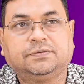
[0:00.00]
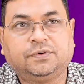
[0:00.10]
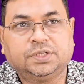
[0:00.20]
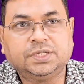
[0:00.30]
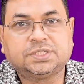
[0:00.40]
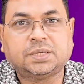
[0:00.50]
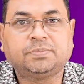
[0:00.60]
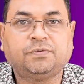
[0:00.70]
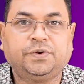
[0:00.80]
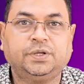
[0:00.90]
for these type
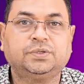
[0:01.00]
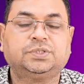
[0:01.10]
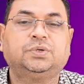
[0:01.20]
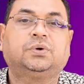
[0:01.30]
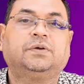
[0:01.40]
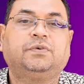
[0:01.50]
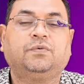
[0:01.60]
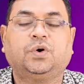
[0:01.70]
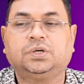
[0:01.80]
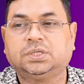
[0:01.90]
of videos, if you
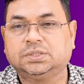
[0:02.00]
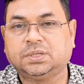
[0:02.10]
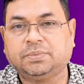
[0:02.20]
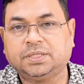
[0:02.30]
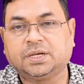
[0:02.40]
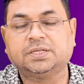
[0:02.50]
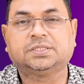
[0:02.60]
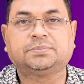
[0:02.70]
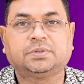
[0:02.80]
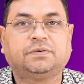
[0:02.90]
want some other
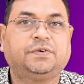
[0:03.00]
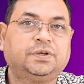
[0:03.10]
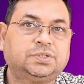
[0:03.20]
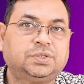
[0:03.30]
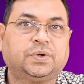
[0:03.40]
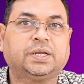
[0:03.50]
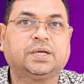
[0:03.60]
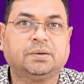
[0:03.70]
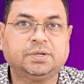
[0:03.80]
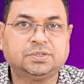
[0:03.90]
concept of the videos, you can
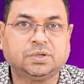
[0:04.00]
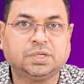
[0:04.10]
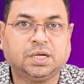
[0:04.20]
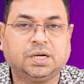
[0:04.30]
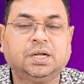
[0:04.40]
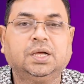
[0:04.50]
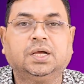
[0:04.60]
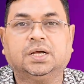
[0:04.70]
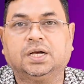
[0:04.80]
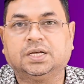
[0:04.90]
comment on
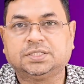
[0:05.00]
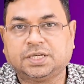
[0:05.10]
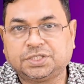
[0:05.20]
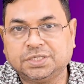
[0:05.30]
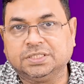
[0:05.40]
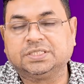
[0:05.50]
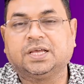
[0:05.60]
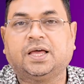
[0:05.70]
our sections.